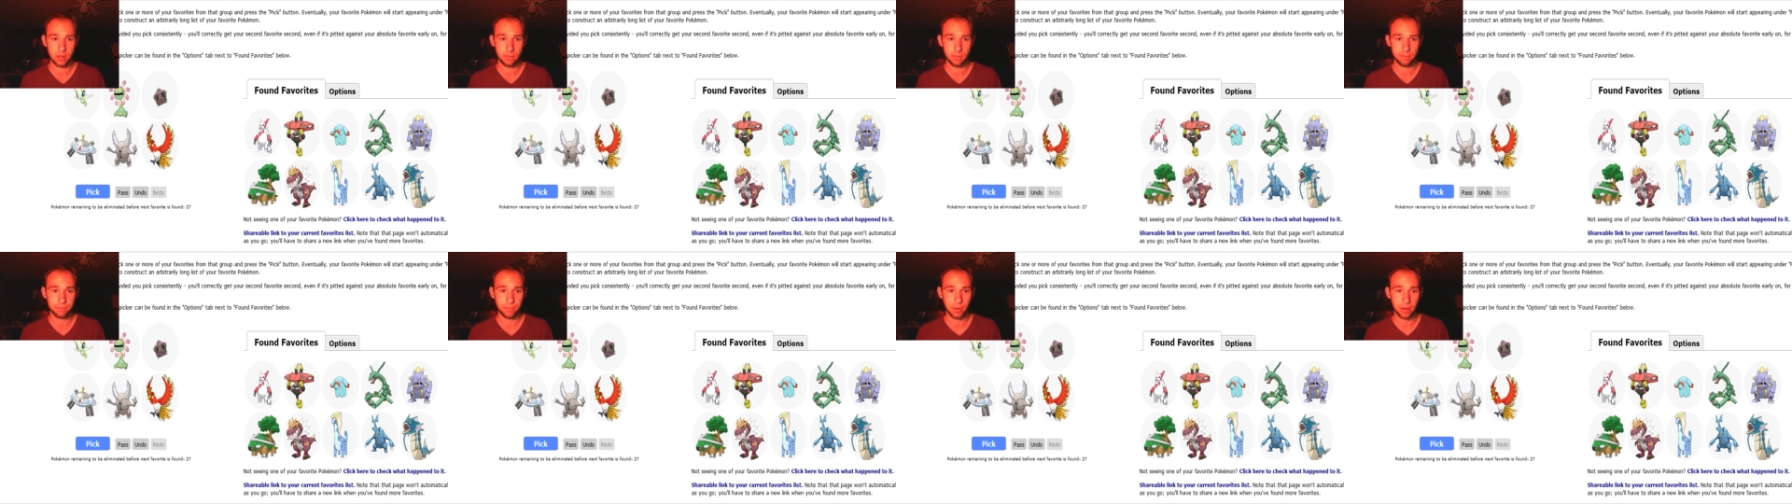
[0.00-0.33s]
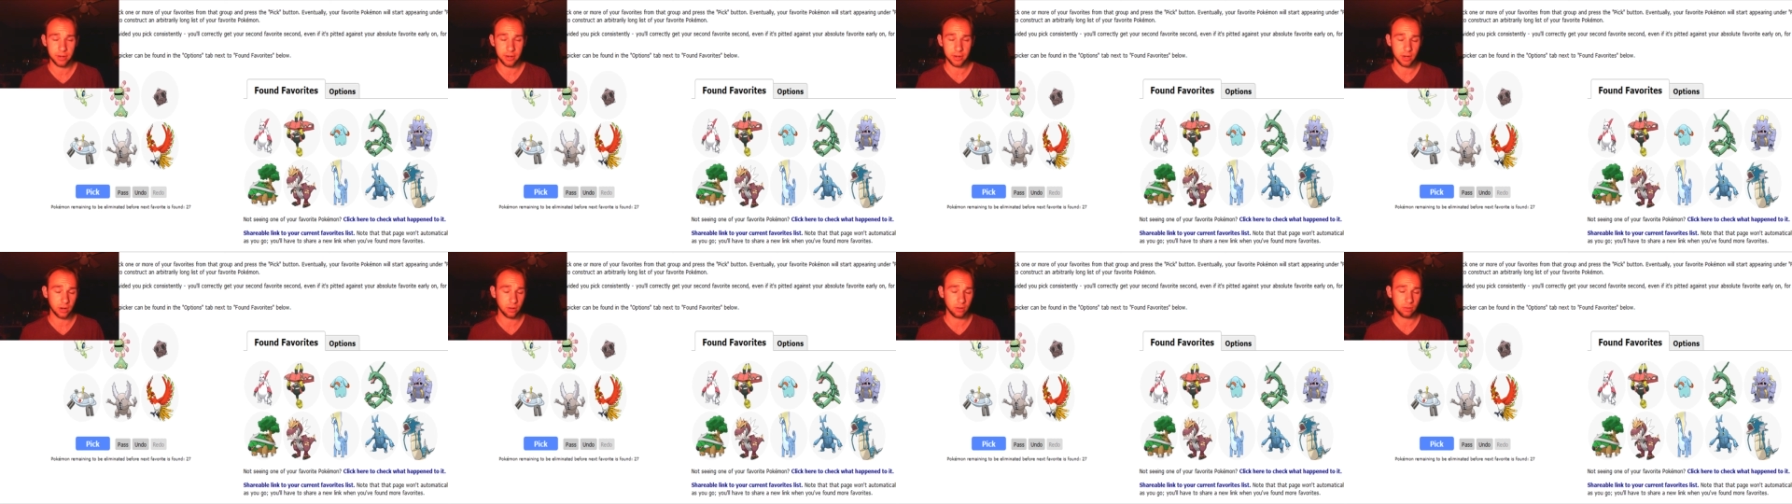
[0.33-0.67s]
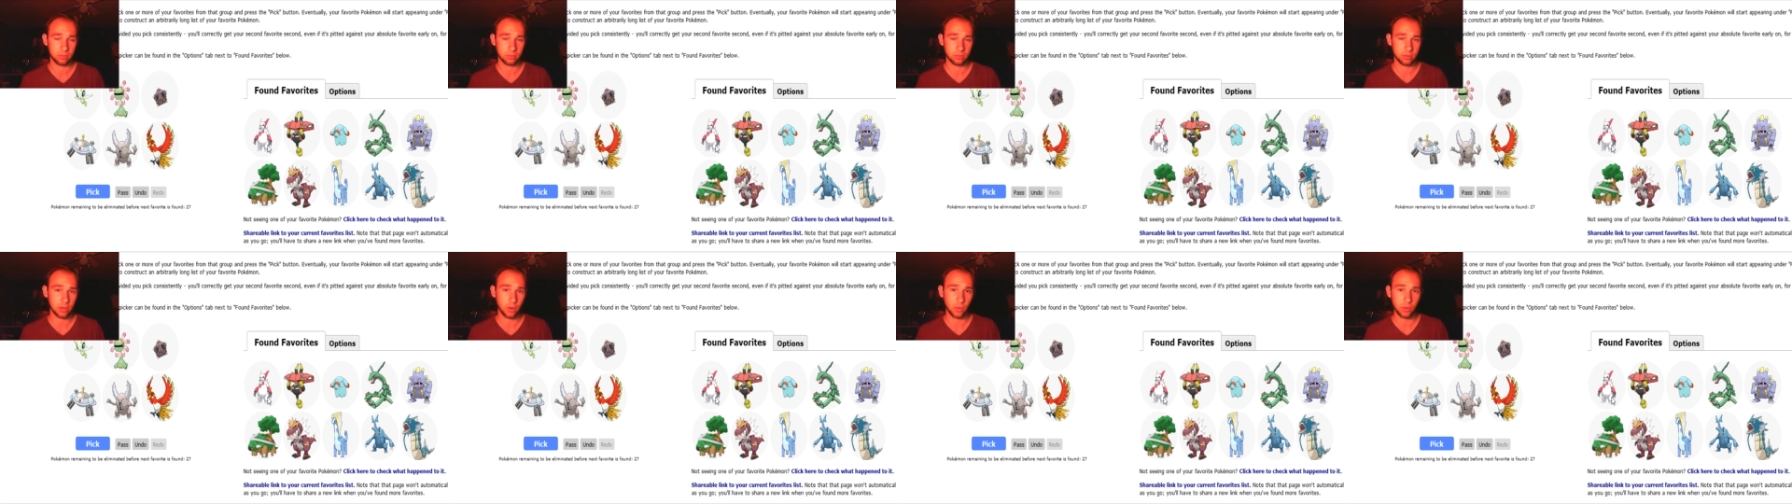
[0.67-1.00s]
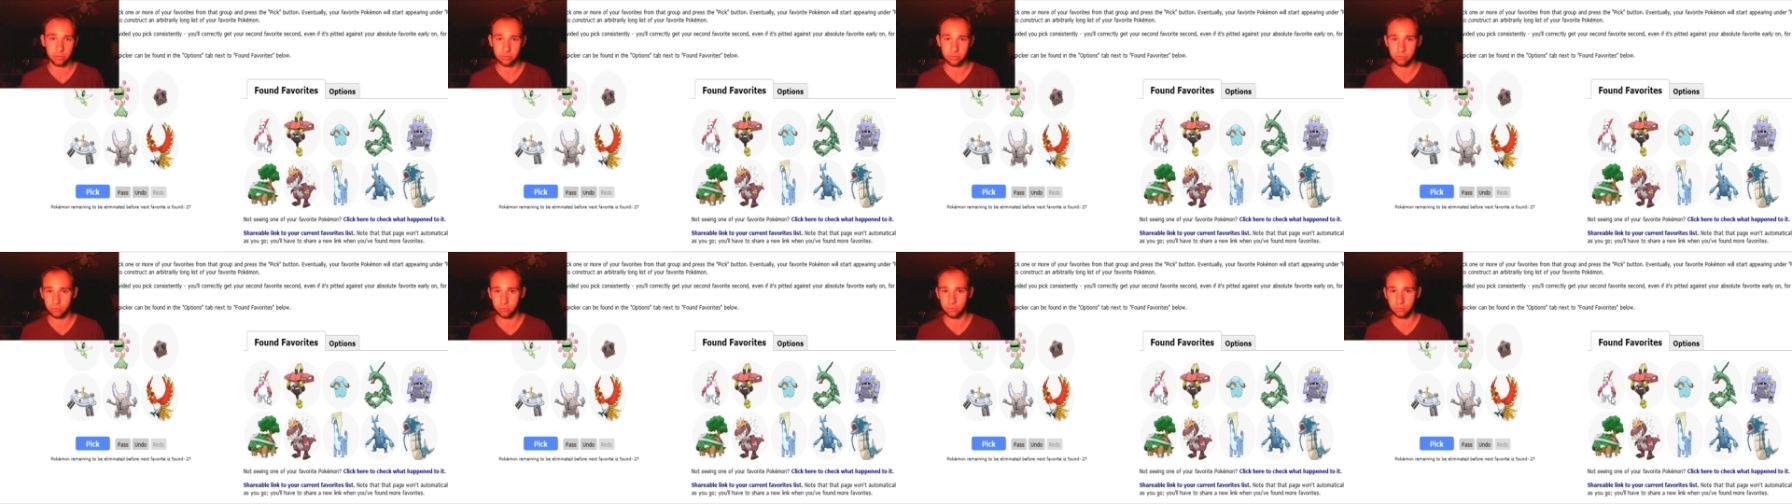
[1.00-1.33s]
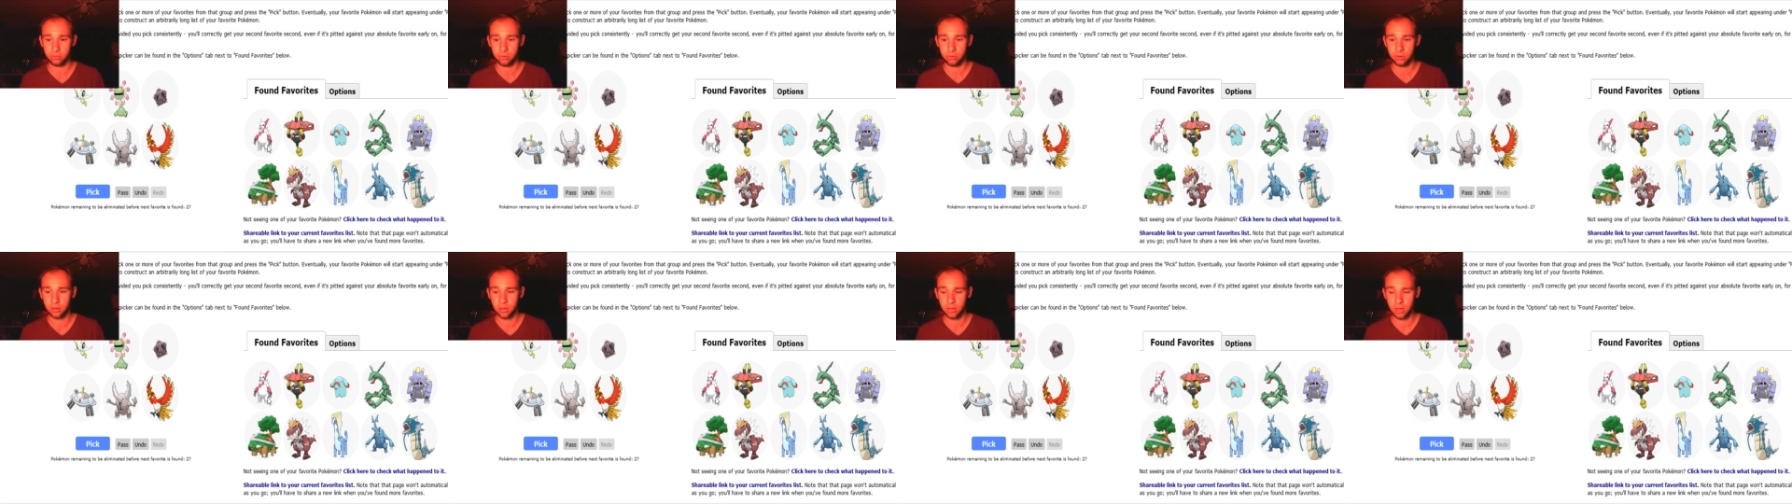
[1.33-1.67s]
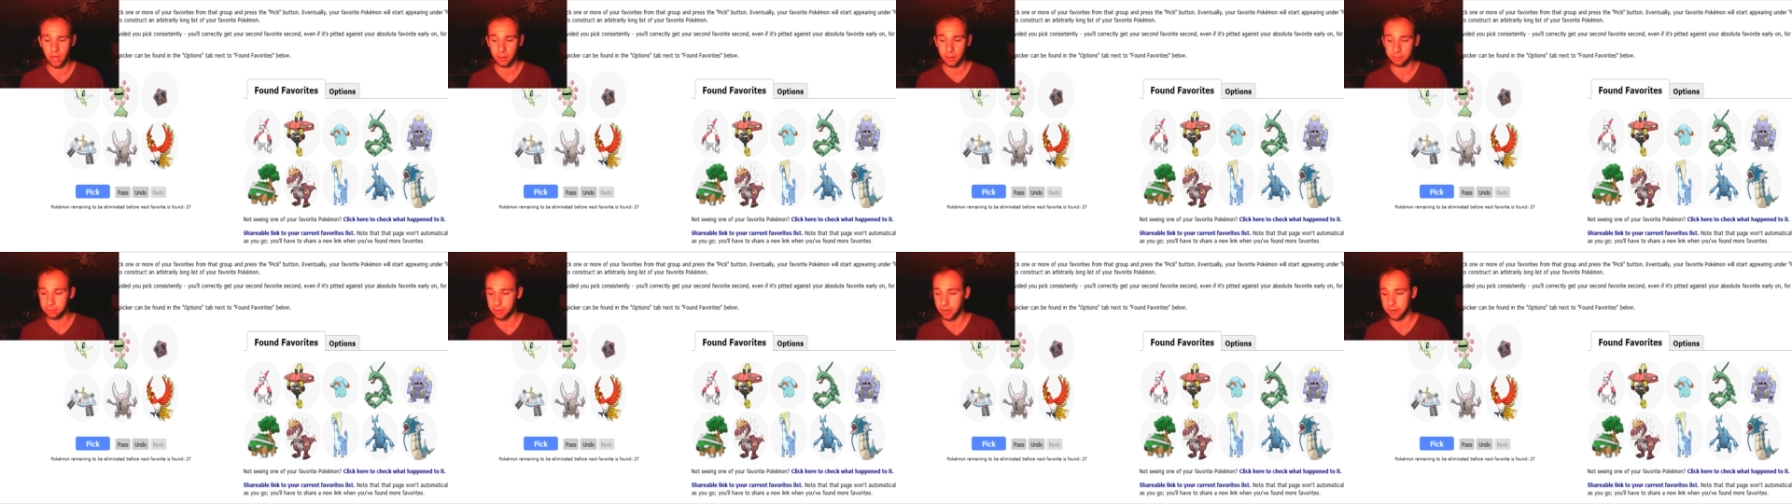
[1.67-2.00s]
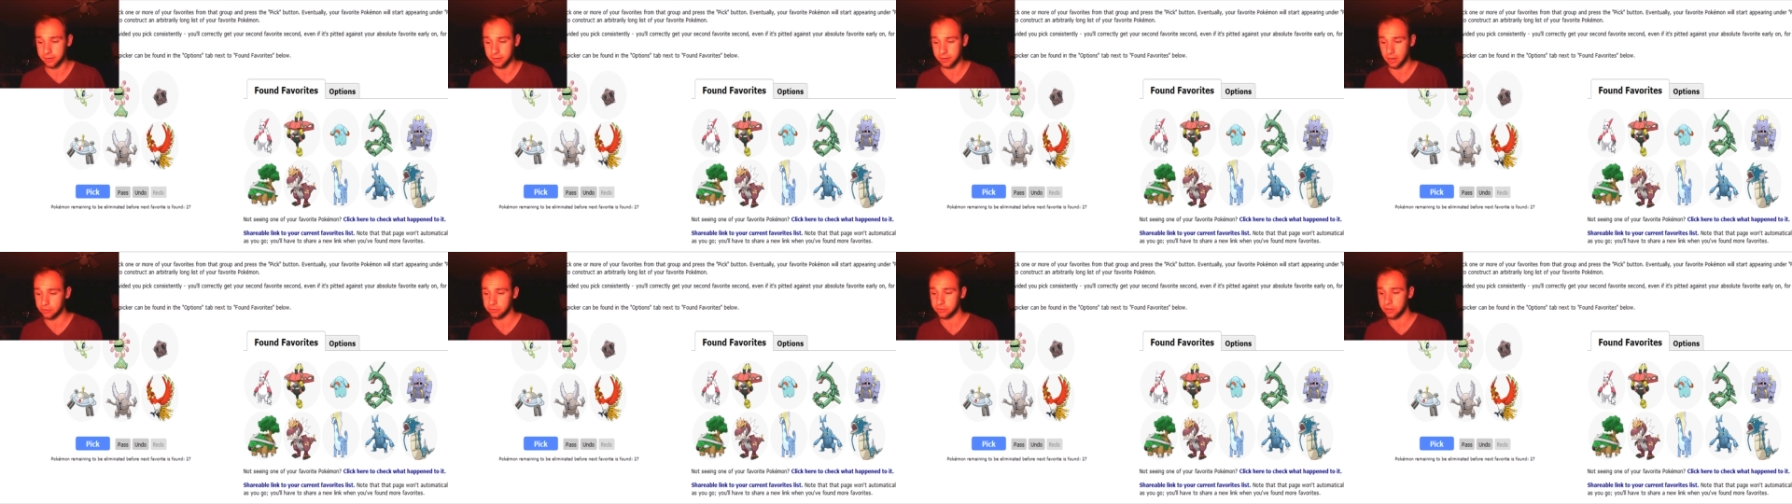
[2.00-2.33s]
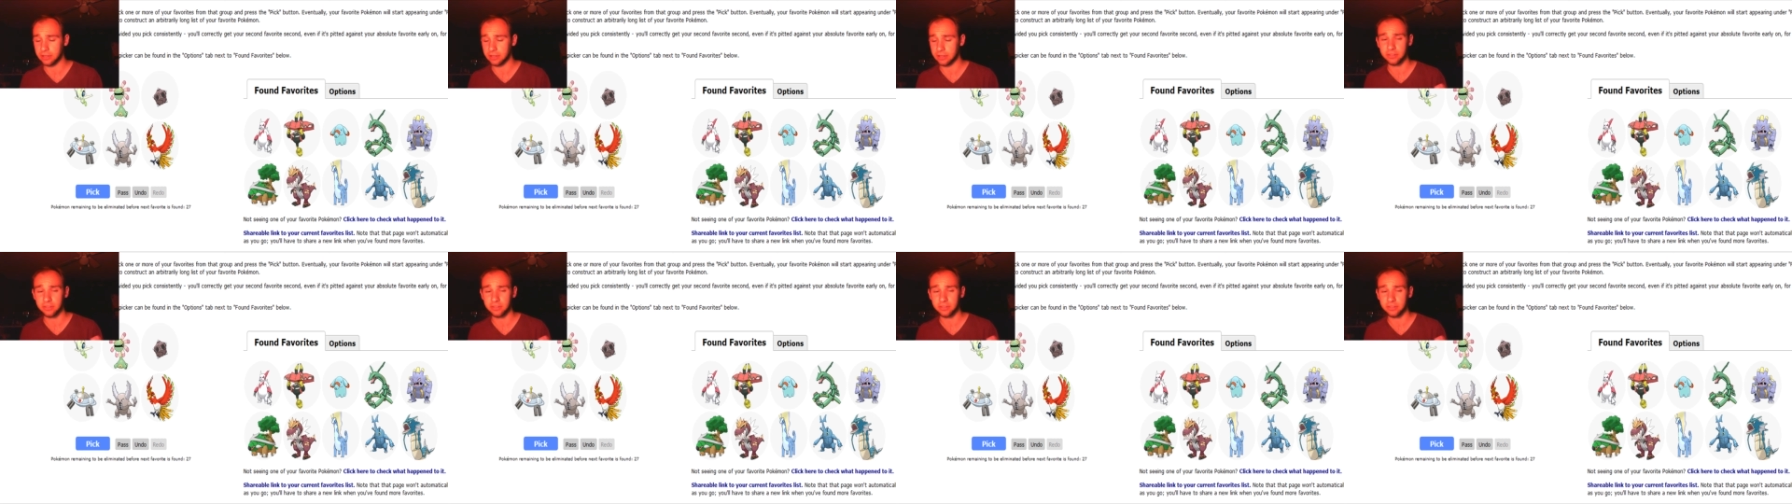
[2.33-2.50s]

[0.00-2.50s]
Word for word: But, you know, going through and playing Nuzlocke,